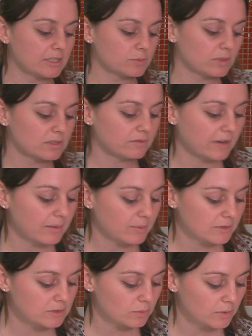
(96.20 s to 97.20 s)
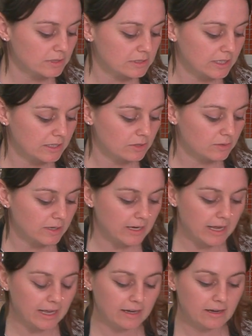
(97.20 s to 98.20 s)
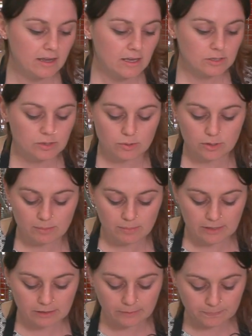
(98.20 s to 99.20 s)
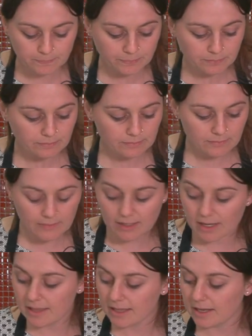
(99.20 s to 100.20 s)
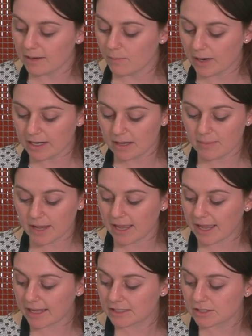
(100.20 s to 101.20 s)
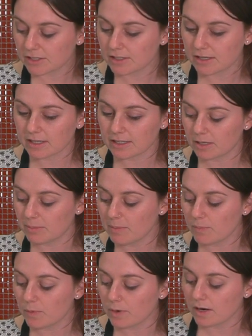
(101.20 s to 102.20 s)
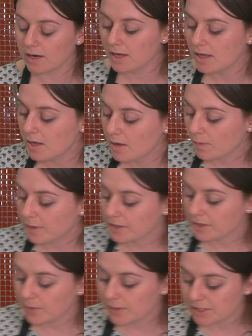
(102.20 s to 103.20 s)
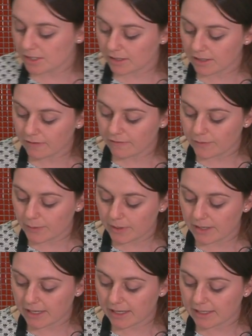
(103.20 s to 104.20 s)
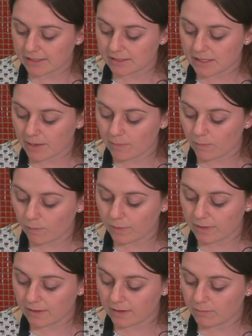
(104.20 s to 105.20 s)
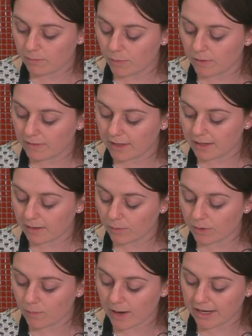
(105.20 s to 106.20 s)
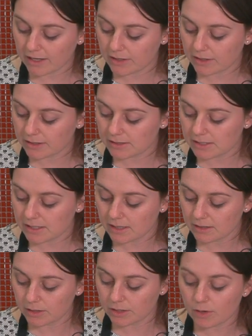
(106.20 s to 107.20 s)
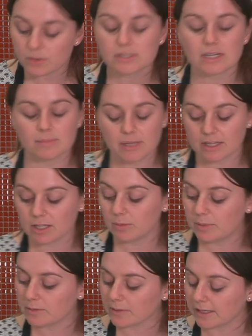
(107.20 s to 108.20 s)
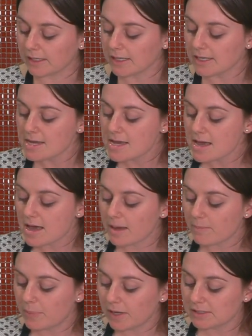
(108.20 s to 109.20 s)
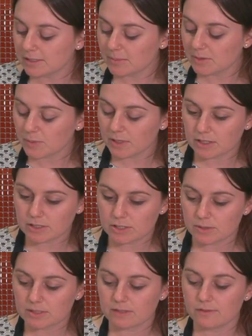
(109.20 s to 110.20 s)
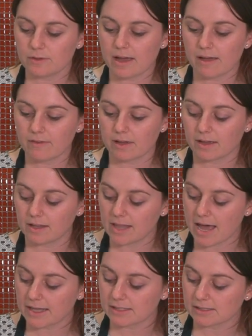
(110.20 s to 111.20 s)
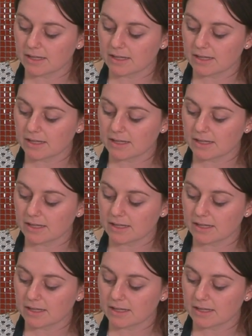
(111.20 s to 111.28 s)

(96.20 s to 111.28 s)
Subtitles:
as well as fiber source that you can add to your meal. And then I'm waiting on my egg to cook a little bit more. What you're going to look for is when more of the white cooked, the yolk's going to be a little bit runny. But sometimes what you can do is if you have a glass